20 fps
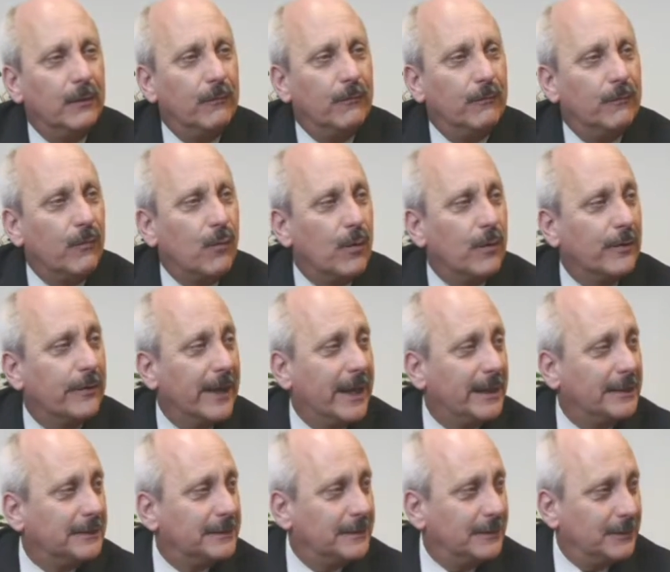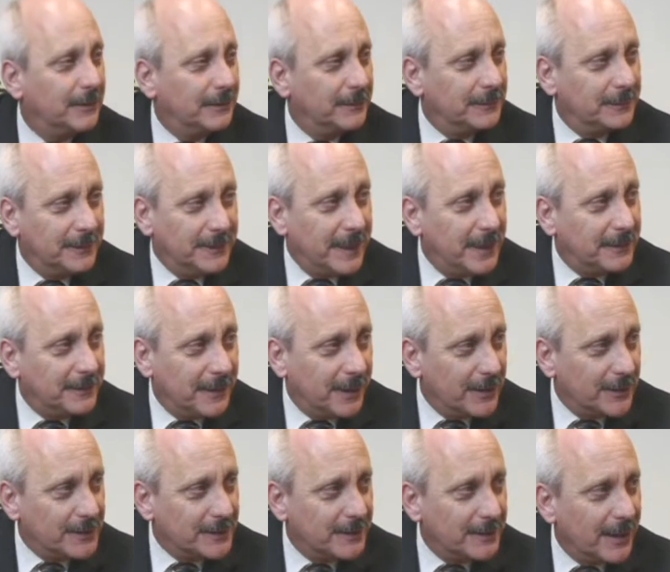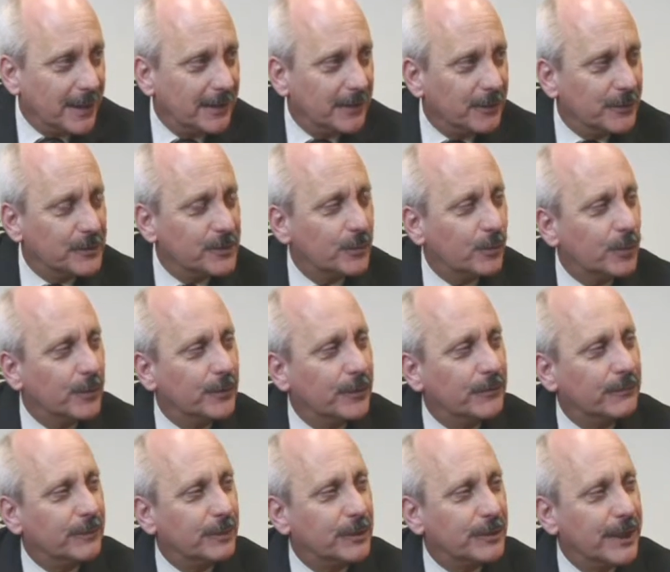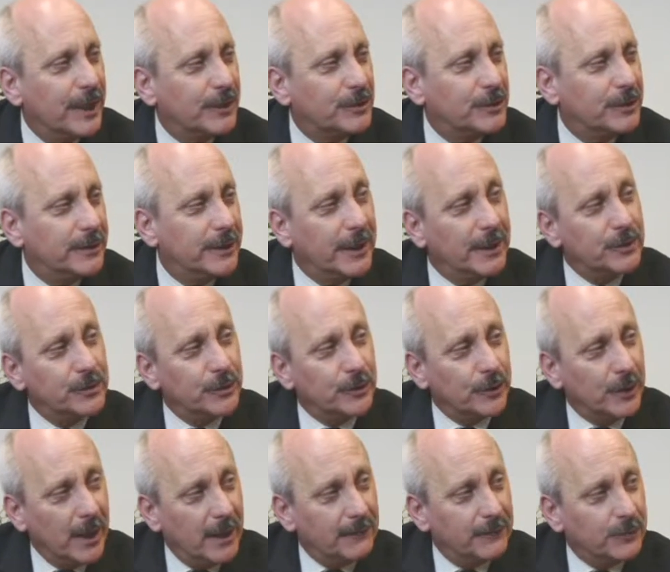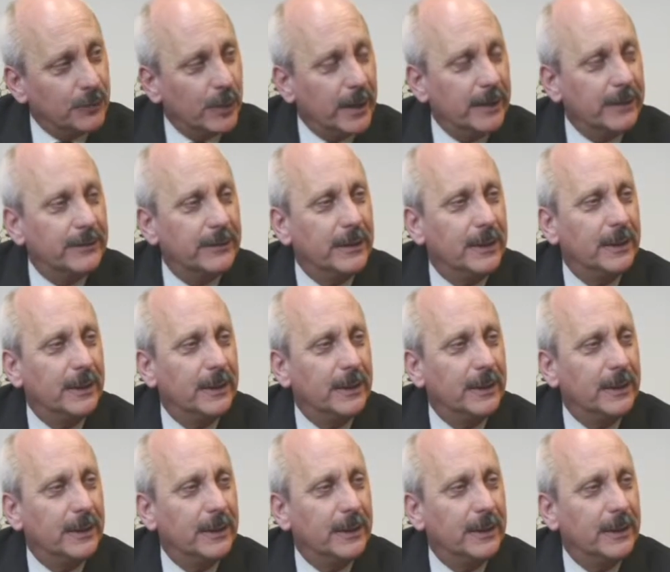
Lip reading: For that $10,000 worth of protection that you're left with,